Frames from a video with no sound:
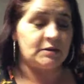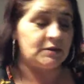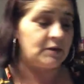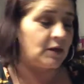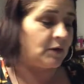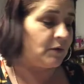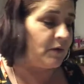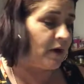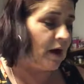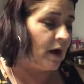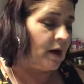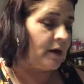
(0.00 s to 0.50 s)

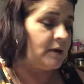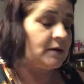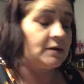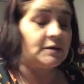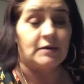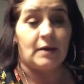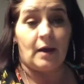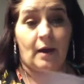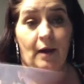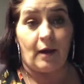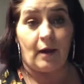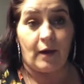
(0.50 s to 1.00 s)
So guys,
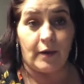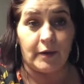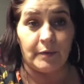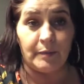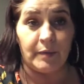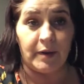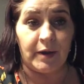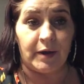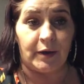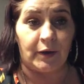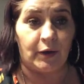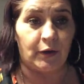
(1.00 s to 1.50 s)
I
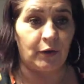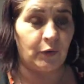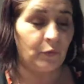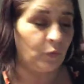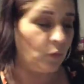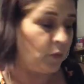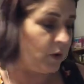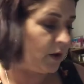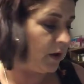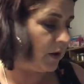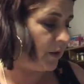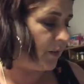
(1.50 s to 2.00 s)
am here
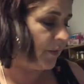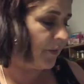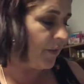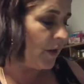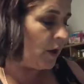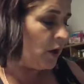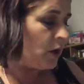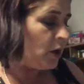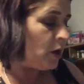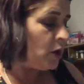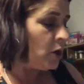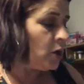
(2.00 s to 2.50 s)
with
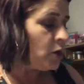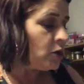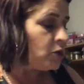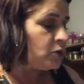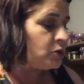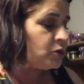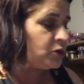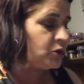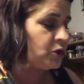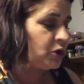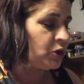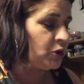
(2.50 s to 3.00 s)

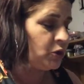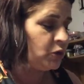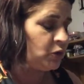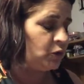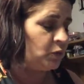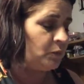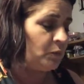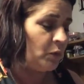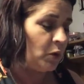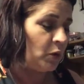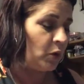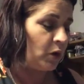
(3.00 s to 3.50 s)

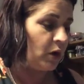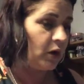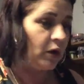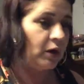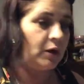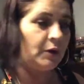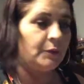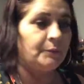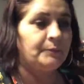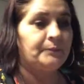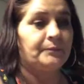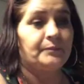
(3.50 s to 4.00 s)
two
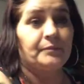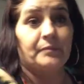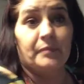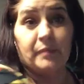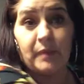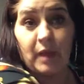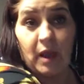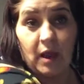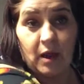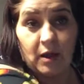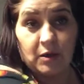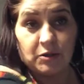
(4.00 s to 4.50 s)
more
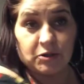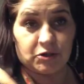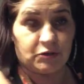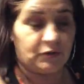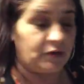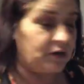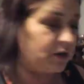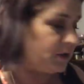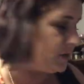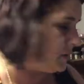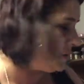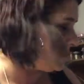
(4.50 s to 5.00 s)

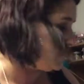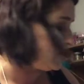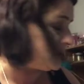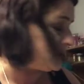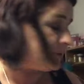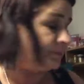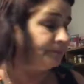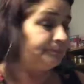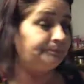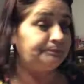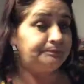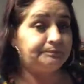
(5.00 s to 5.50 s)
entries.
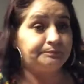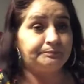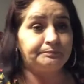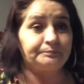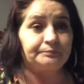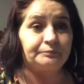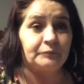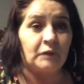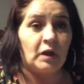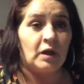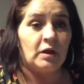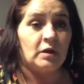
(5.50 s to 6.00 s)

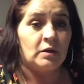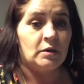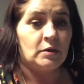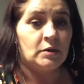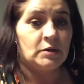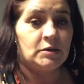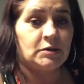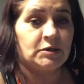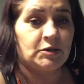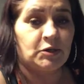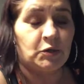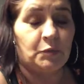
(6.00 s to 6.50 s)

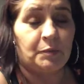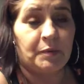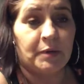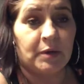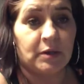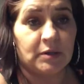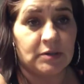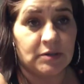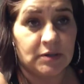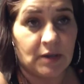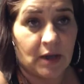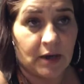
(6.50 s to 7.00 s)
Super
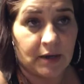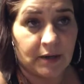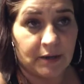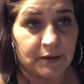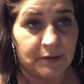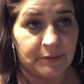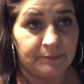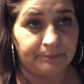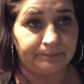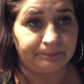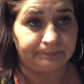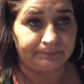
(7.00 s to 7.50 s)

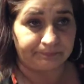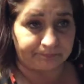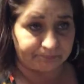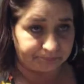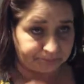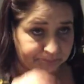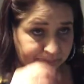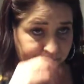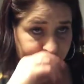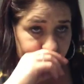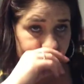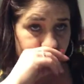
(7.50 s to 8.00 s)
excited.
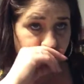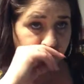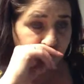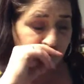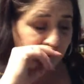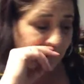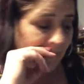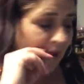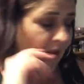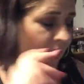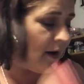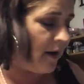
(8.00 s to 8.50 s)

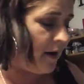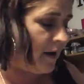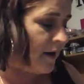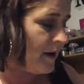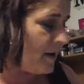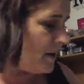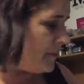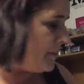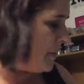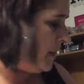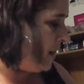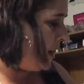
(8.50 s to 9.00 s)

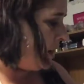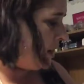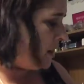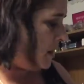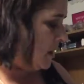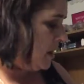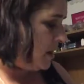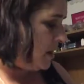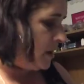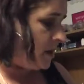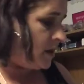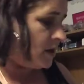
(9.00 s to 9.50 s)
Um,
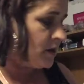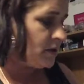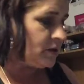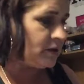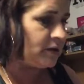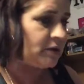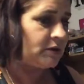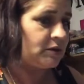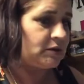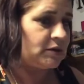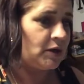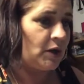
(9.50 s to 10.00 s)

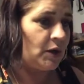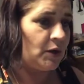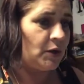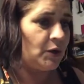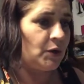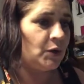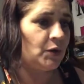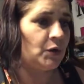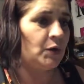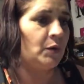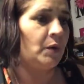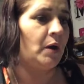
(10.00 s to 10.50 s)

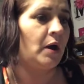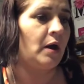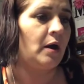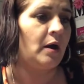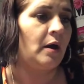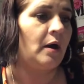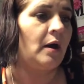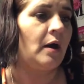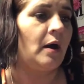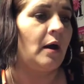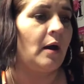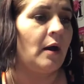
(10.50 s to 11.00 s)
so
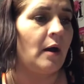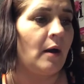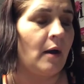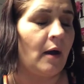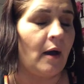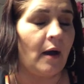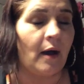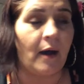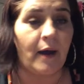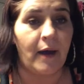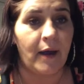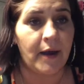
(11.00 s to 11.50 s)

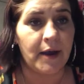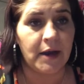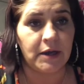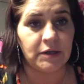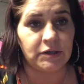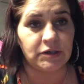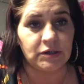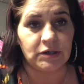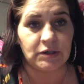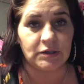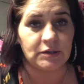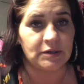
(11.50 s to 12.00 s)
I
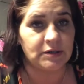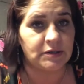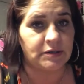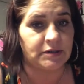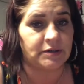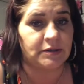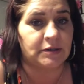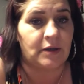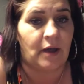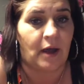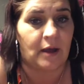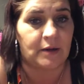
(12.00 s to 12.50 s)

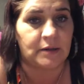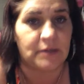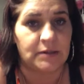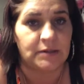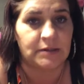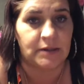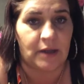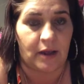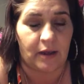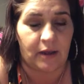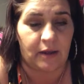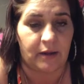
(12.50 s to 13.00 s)
just gotta
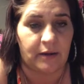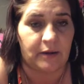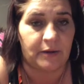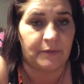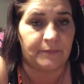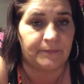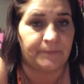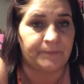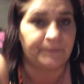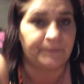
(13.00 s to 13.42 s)
say,